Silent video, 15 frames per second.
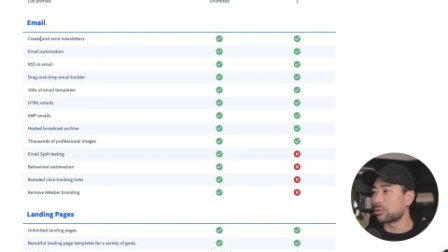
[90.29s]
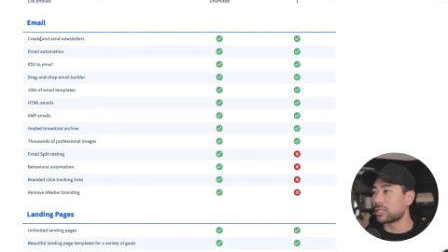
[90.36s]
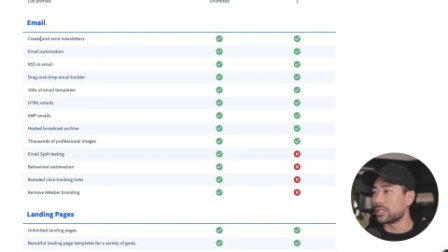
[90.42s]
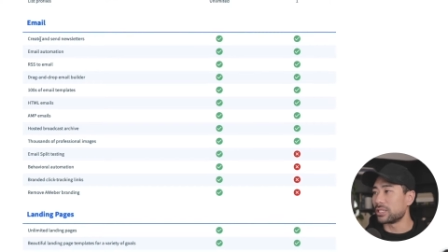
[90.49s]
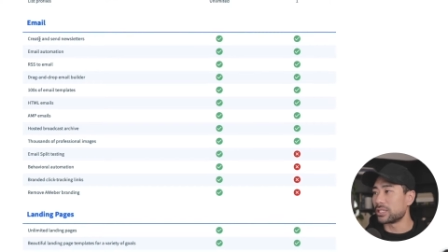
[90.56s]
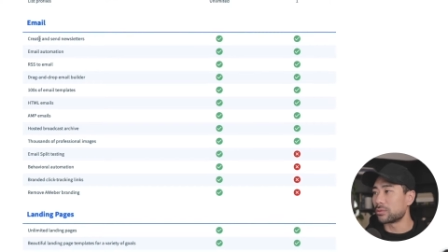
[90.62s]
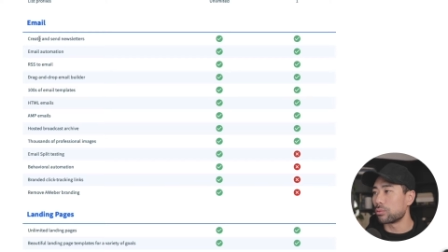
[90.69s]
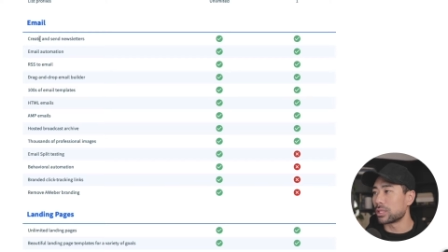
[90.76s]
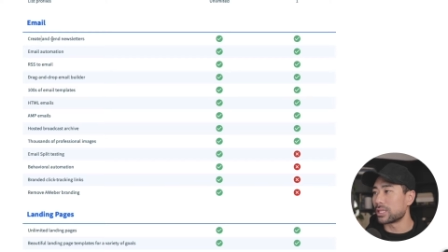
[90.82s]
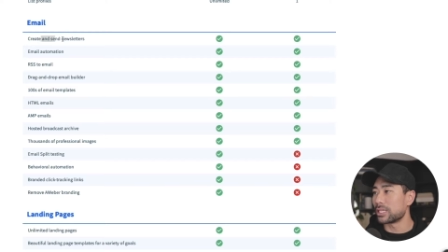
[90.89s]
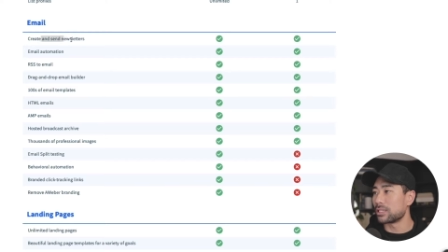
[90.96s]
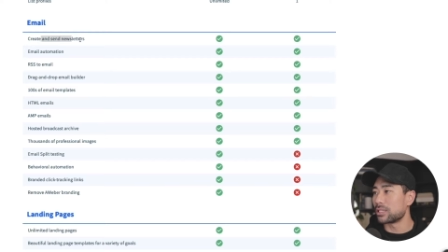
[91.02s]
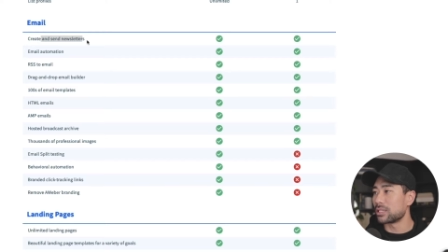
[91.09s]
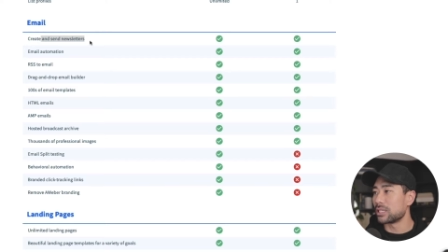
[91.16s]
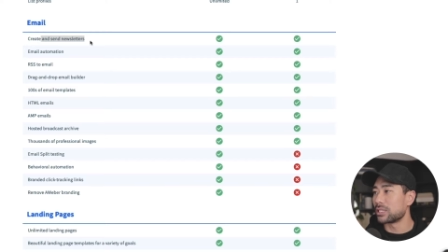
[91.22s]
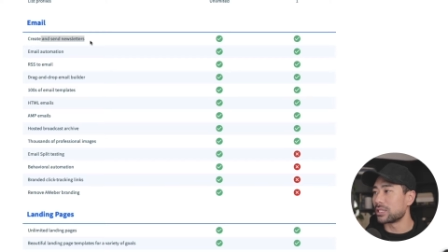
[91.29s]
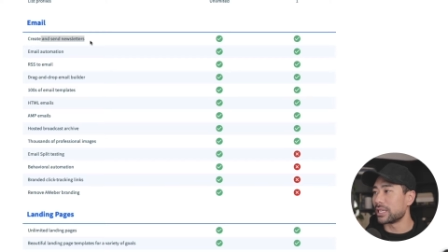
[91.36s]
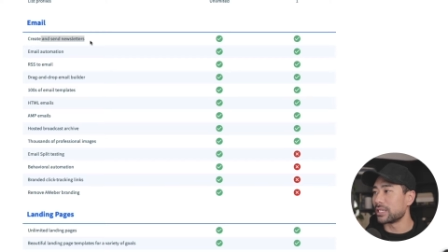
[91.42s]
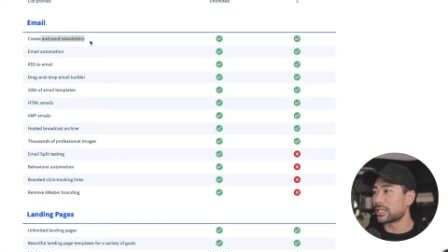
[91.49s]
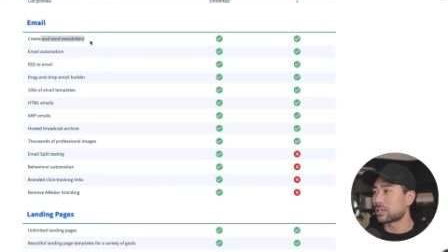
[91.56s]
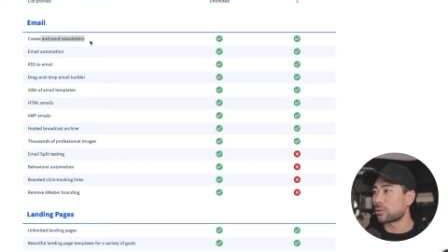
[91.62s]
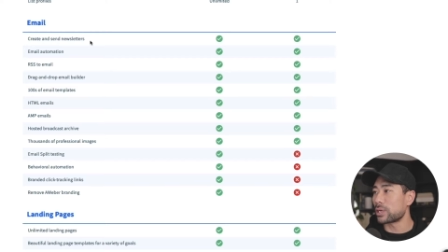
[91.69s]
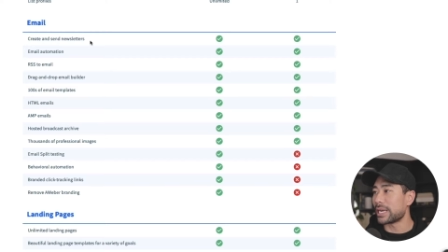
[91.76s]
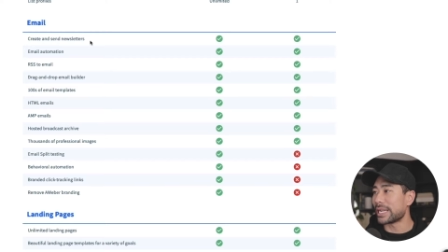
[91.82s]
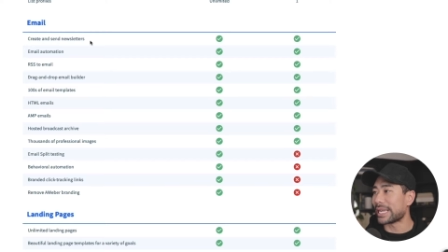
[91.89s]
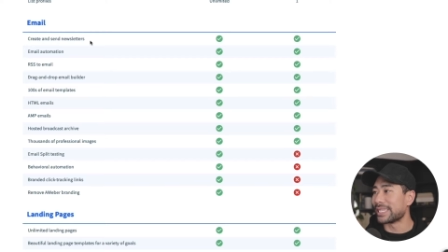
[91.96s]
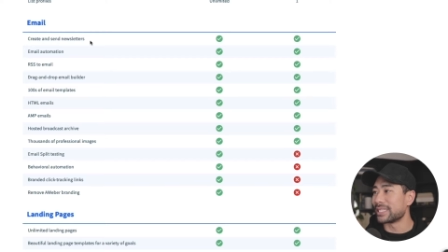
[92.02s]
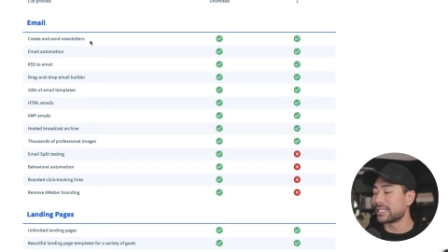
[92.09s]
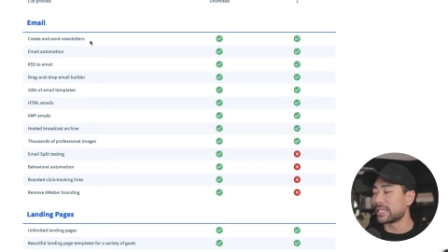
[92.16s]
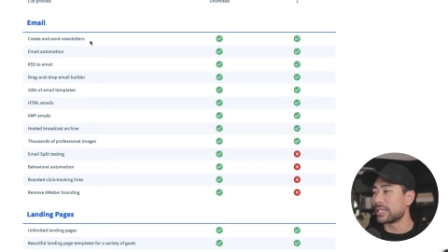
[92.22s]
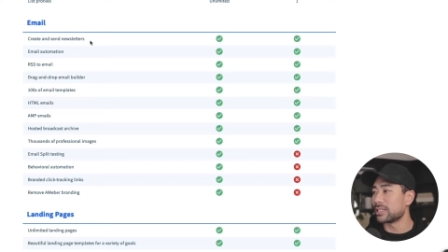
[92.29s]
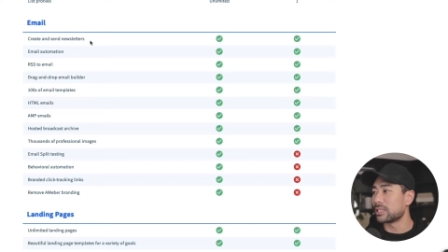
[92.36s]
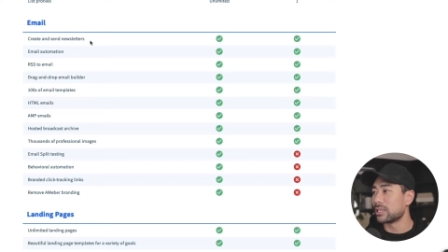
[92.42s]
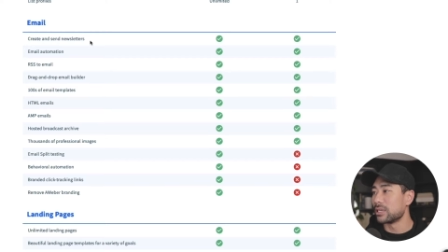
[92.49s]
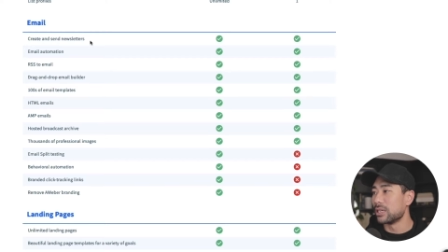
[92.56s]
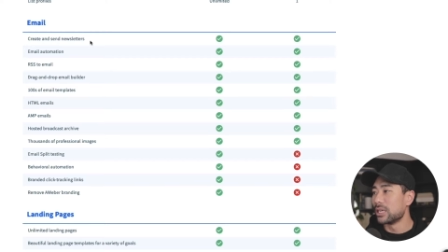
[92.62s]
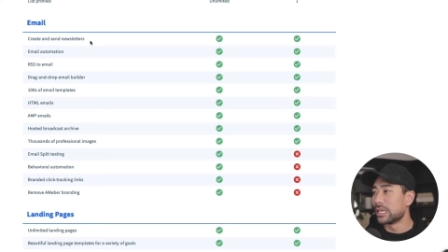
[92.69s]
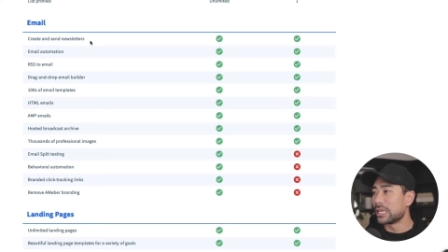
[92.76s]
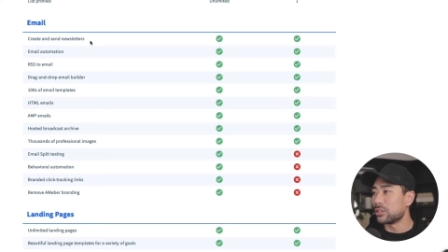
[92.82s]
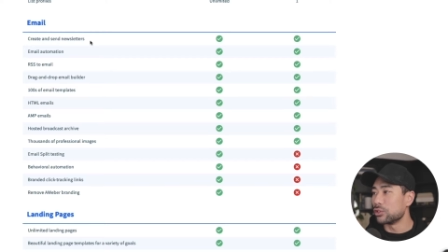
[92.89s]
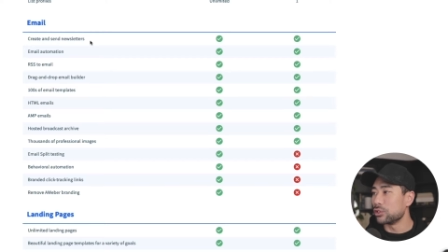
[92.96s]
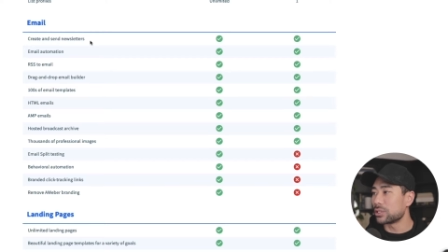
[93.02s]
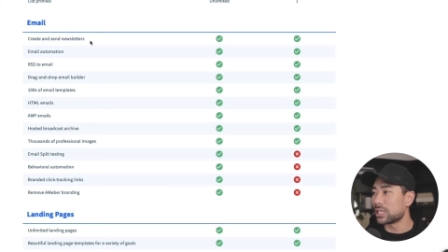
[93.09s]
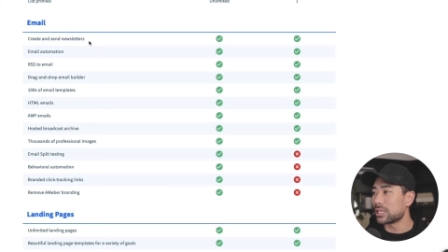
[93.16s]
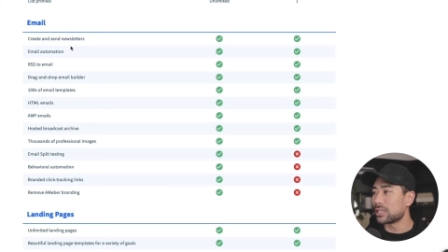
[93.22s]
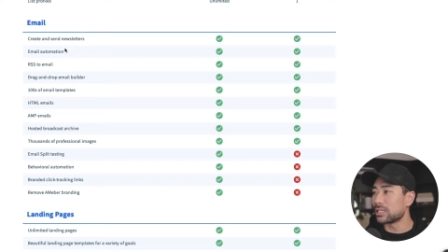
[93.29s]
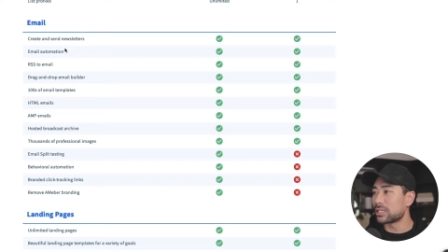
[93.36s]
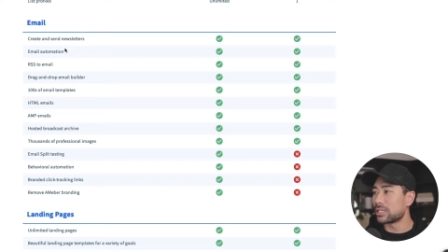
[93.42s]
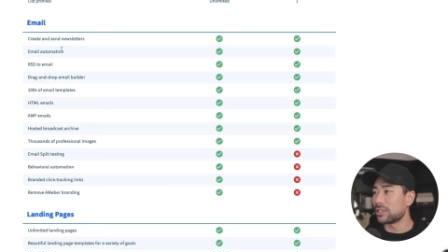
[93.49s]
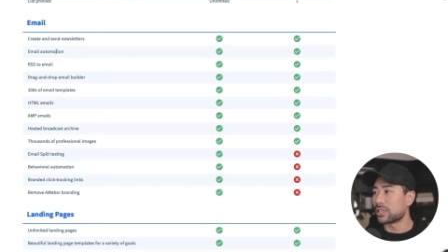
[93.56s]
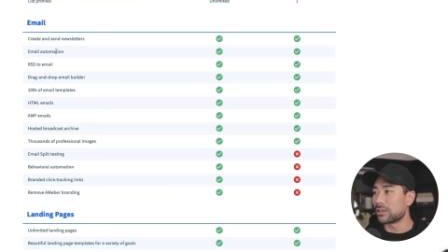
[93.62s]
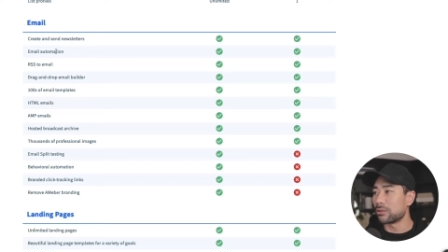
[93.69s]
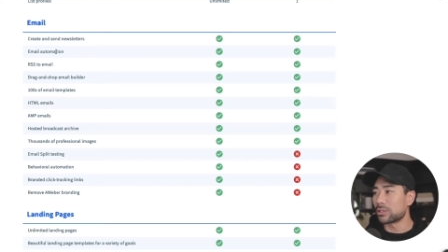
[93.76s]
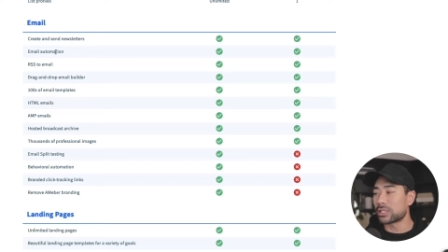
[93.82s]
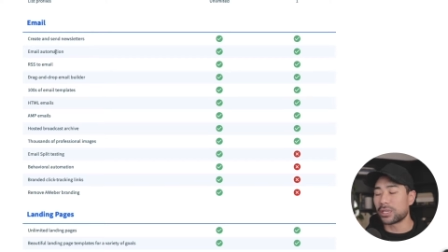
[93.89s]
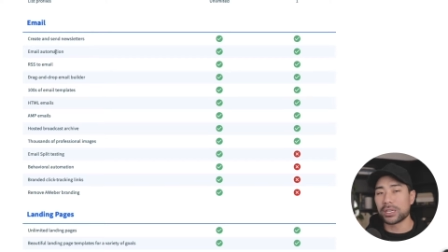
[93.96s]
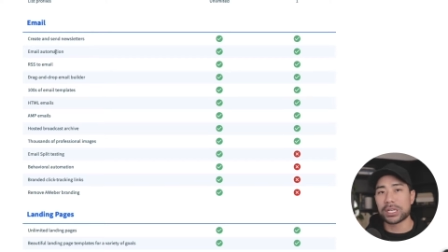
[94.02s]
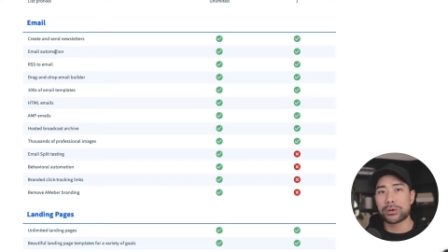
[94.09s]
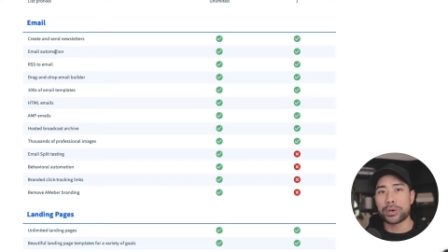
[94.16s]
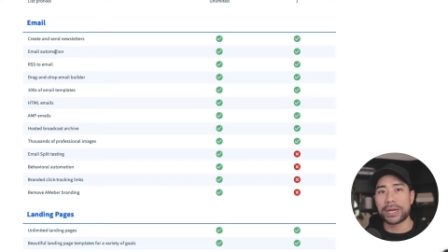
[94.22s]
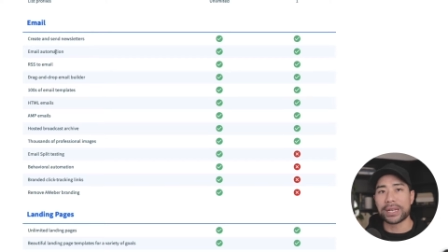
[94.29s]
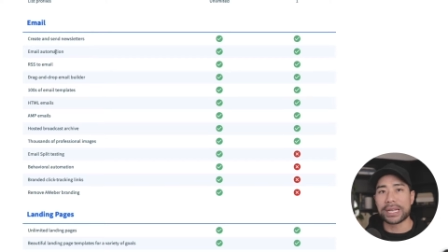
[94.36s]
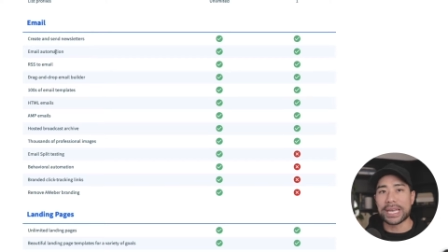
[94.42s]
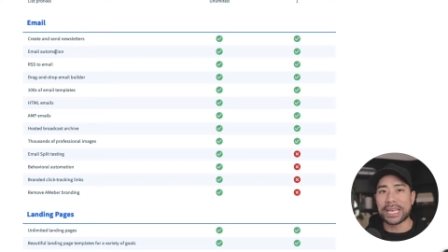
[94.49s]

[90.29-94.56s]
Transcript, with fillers: which is what this says, create and send newsletters. You can also create